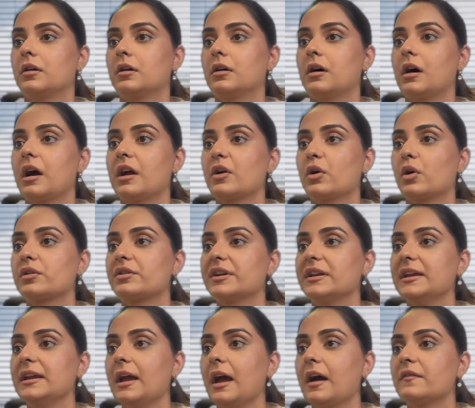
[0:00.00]
I
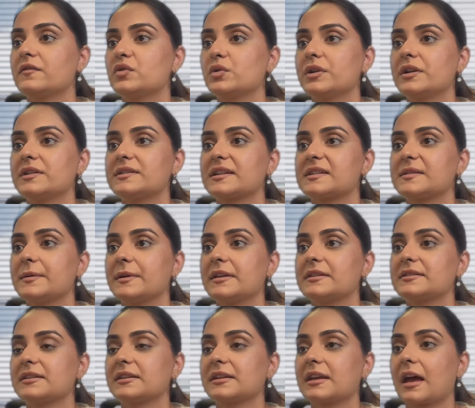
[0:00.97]
already have 2 years
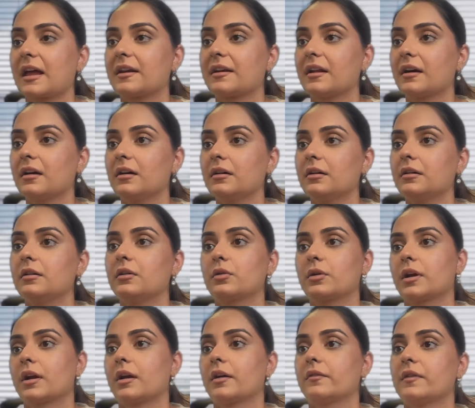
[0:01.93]
experience in Canada.
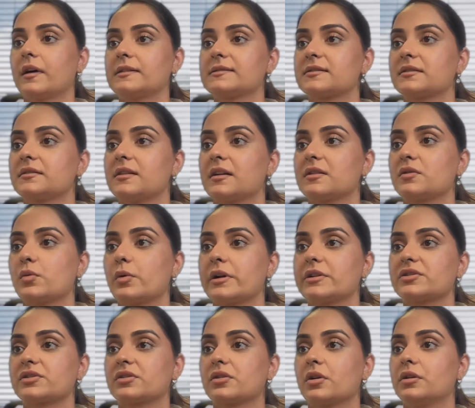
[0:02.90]
Okay, I've answered that
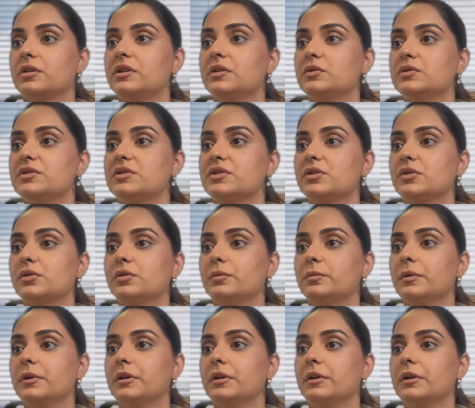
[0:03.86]
question on YouTube.